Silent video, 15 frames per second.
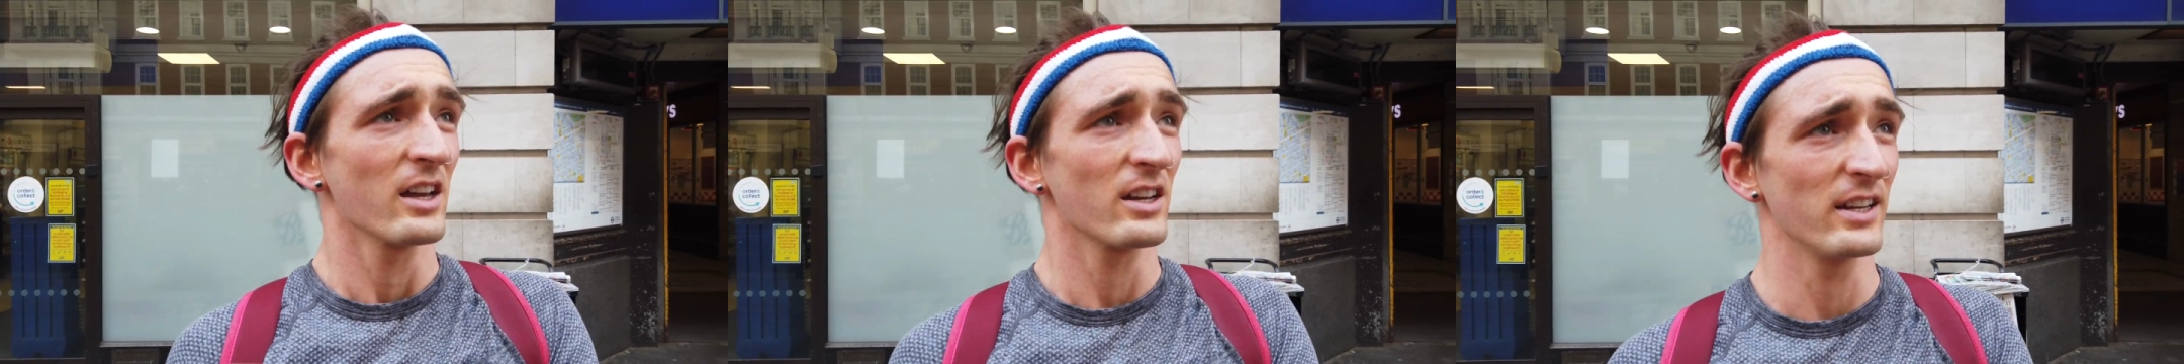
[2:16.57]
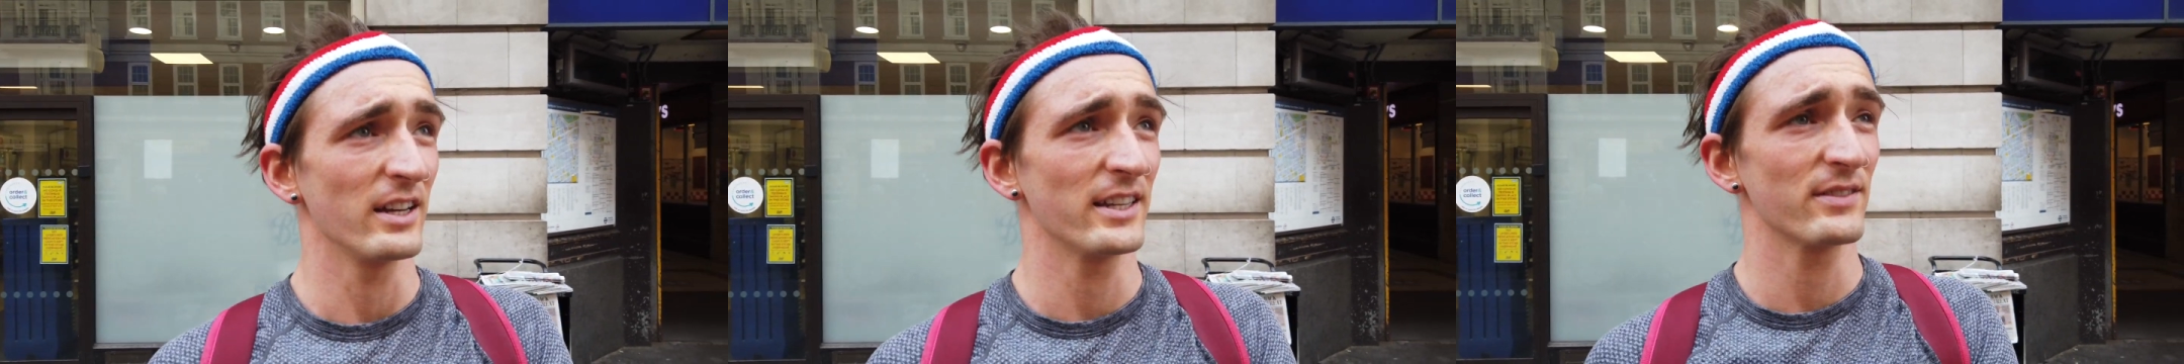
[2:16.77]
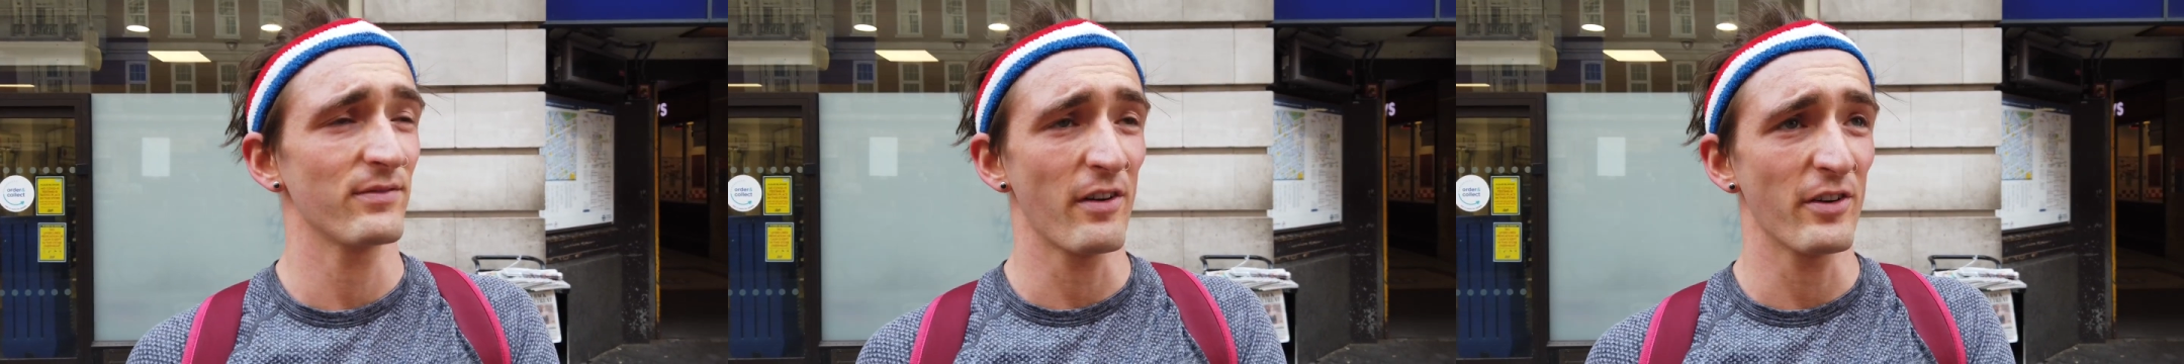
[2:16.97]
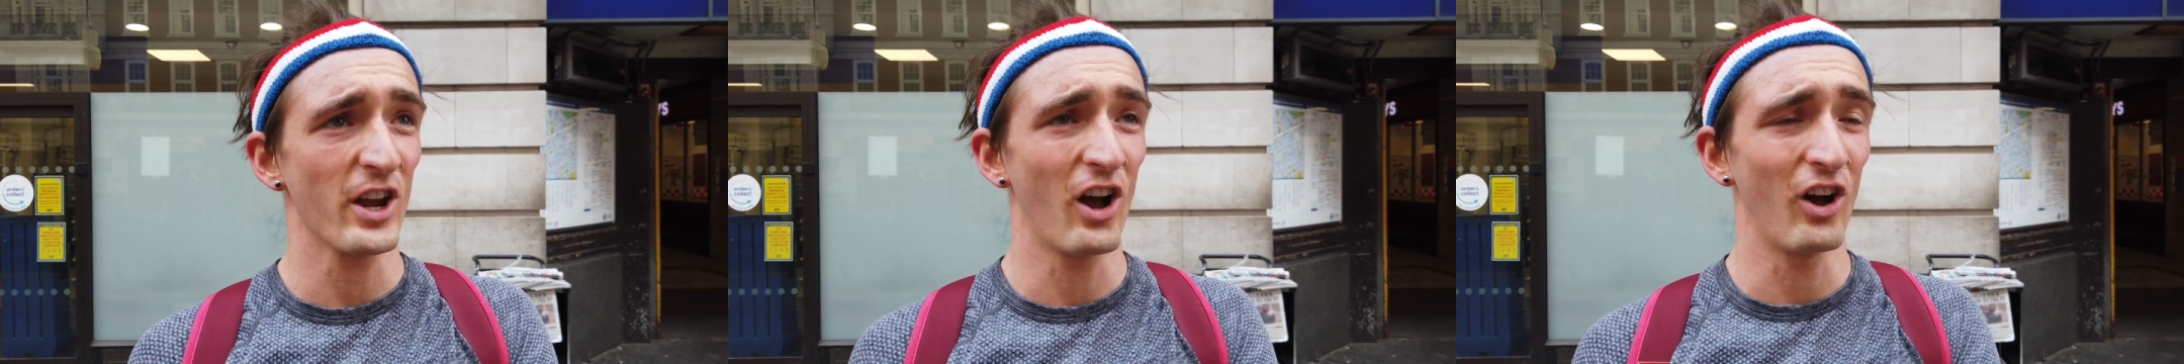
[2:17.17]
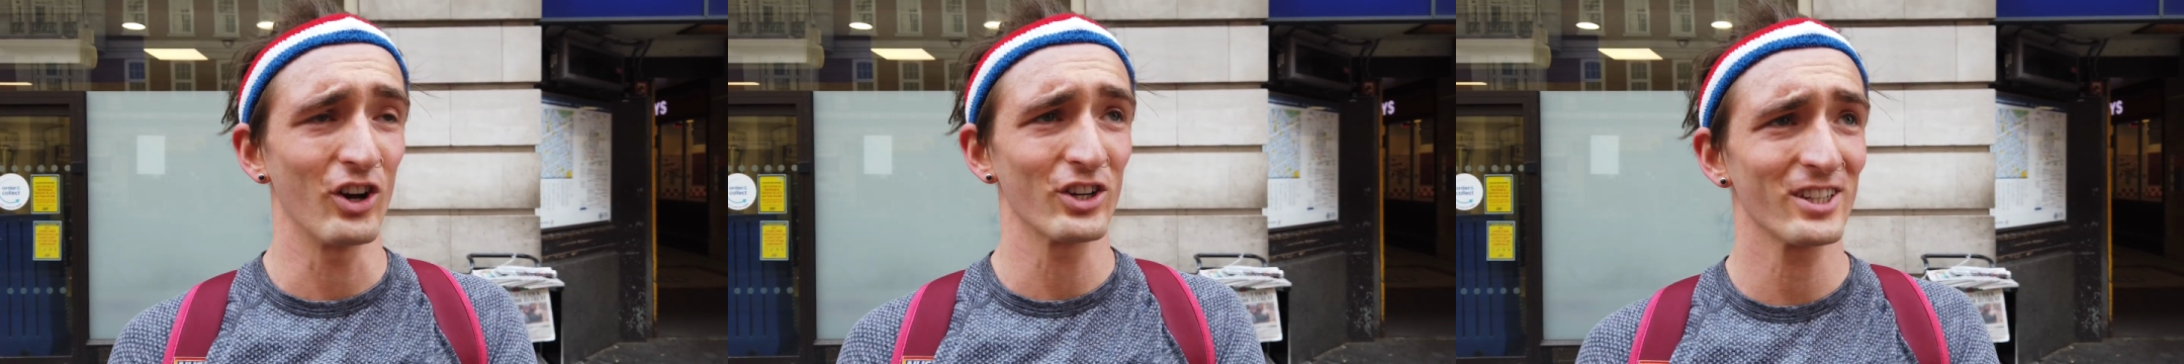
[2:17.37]
because it's very
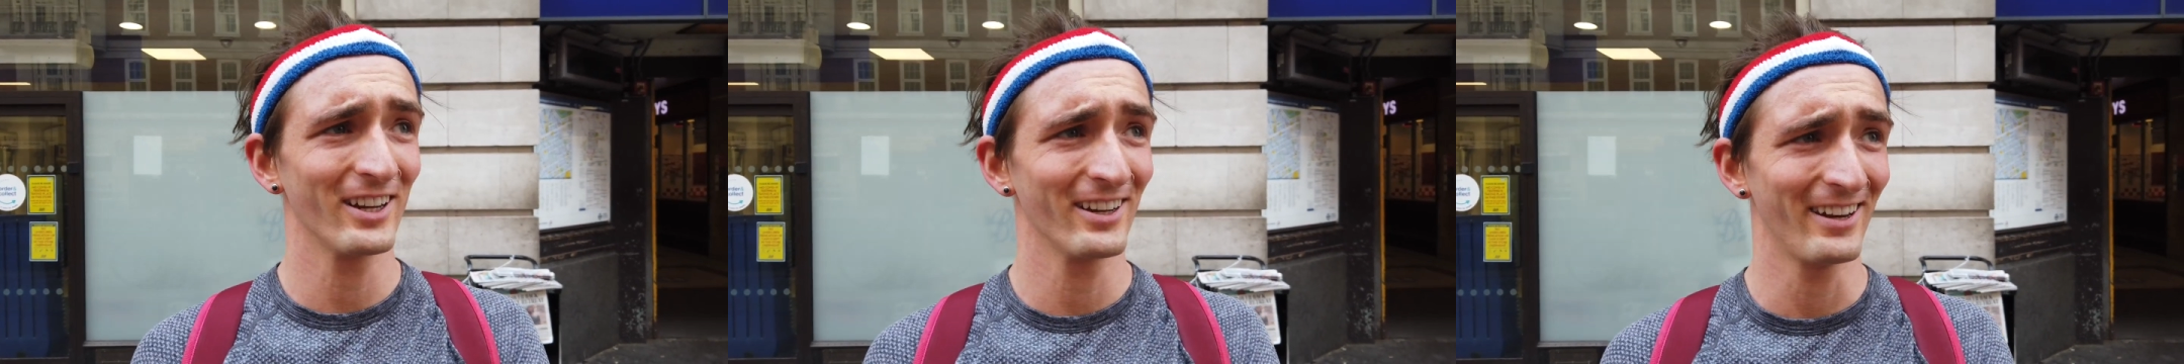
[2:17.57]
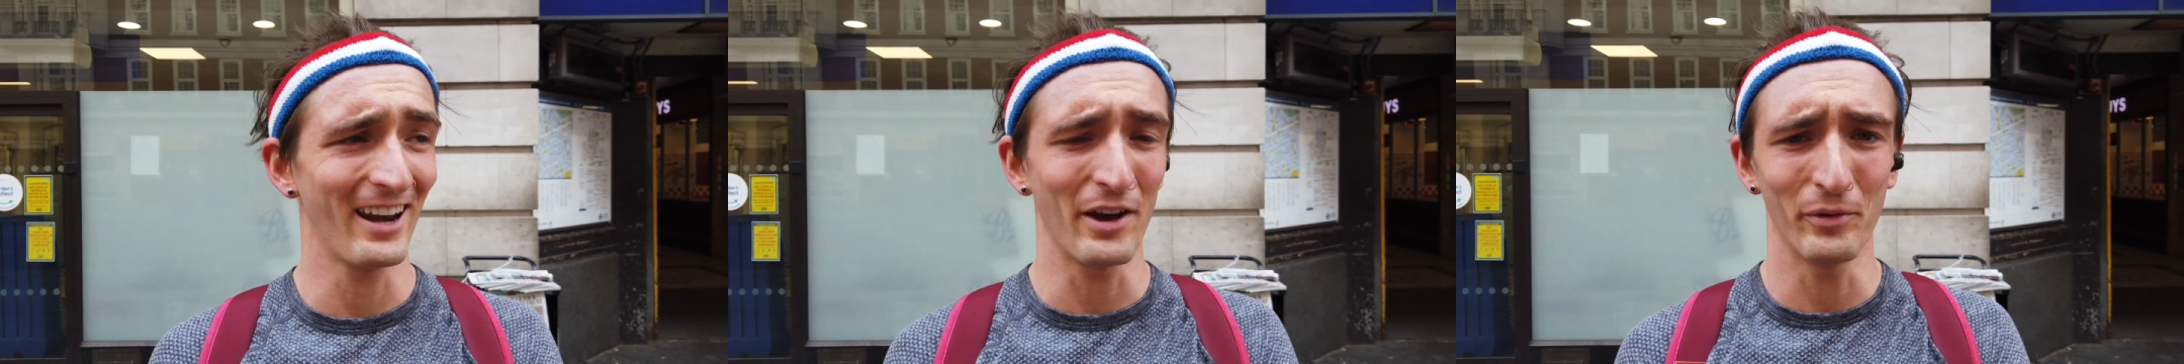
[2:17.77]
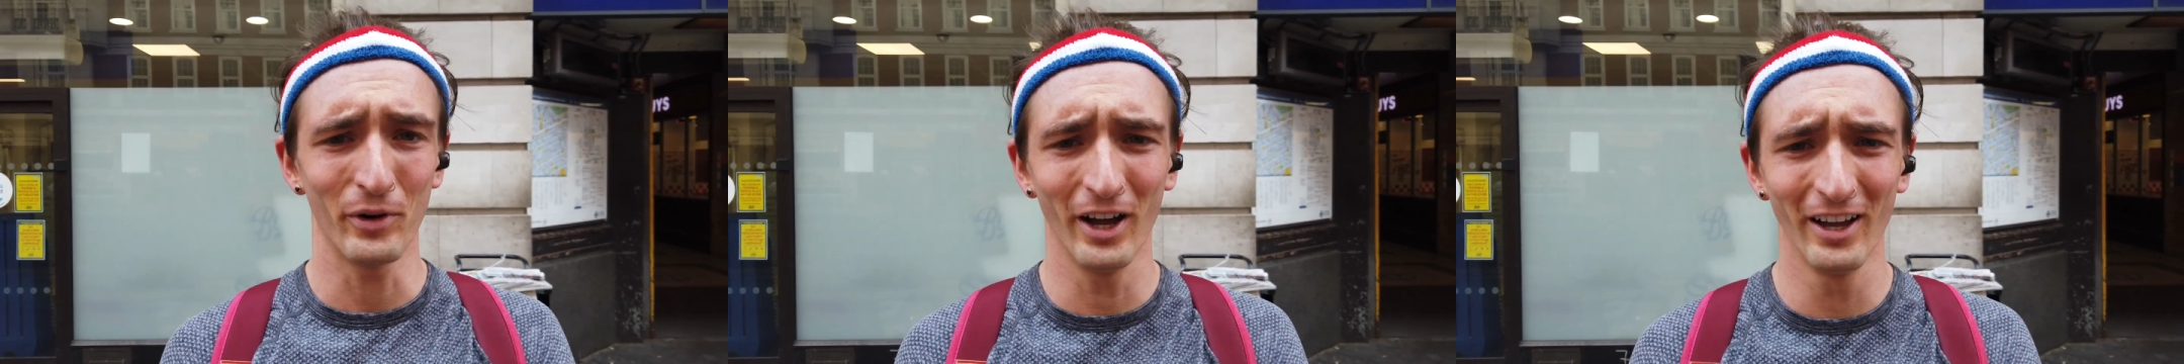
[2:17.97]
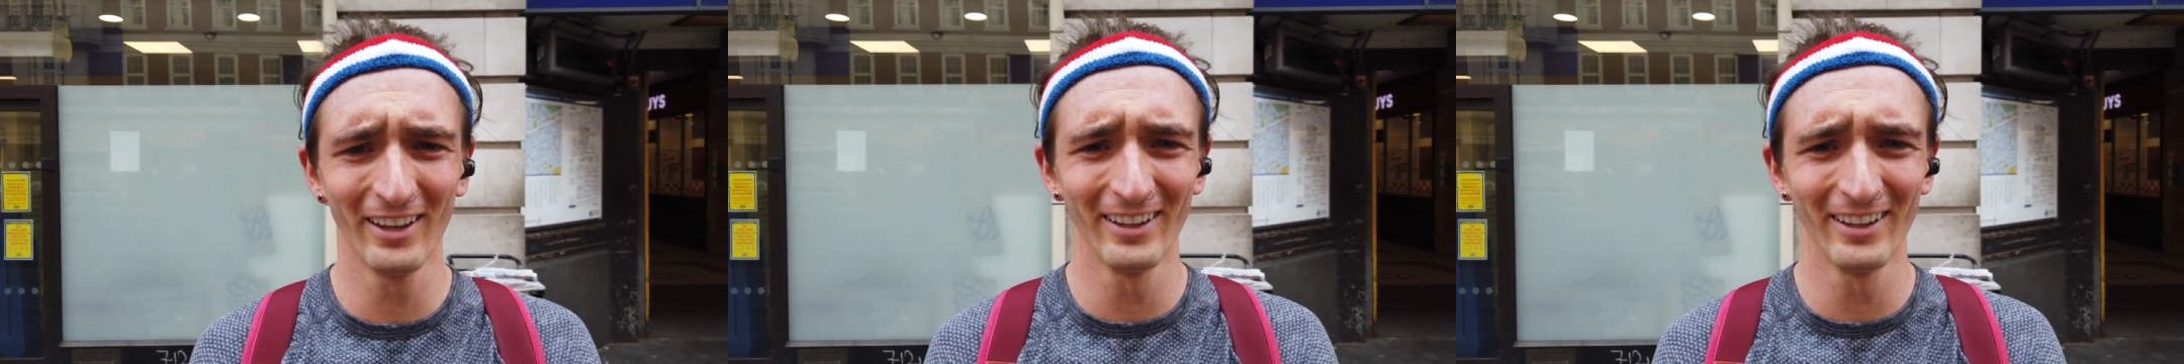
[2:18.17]
hot now.